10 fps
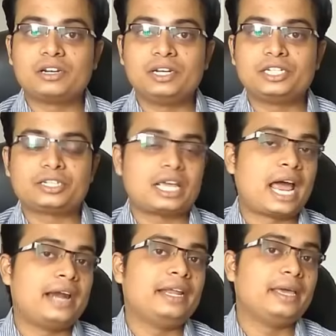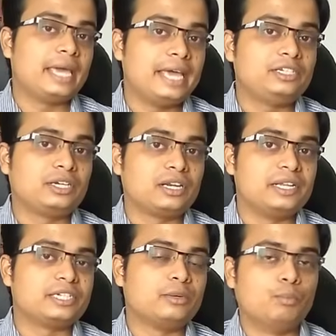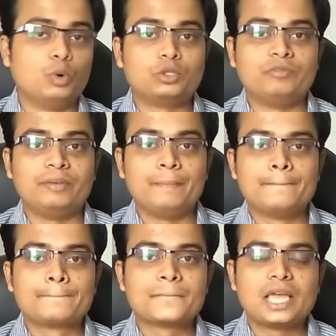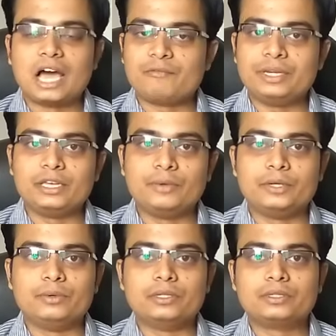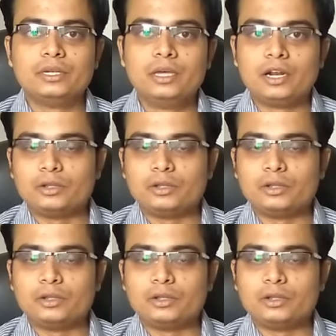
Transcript: inclination and edge inclination, both of them have been given to us.